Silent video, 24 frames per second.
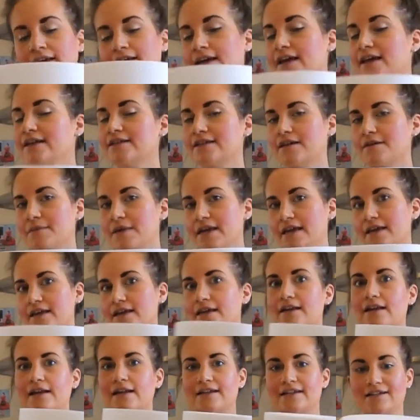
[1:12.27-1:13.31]
cake dummy
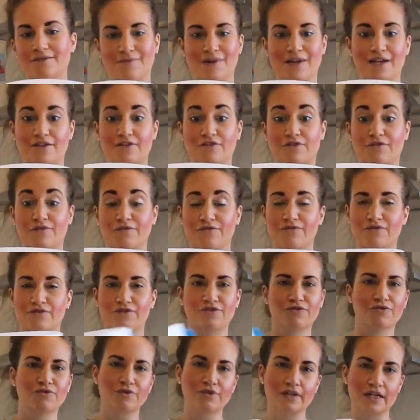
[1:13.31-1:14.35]
in a little bit of
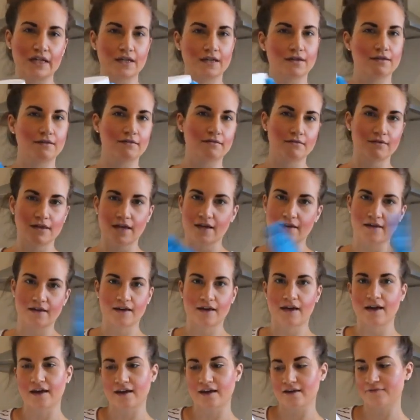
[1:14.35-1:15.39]
shortening,
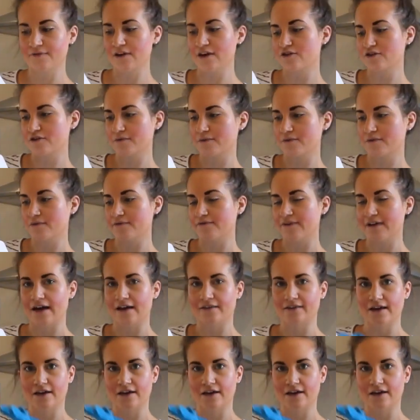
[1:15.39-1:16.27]
aka vegetable fat.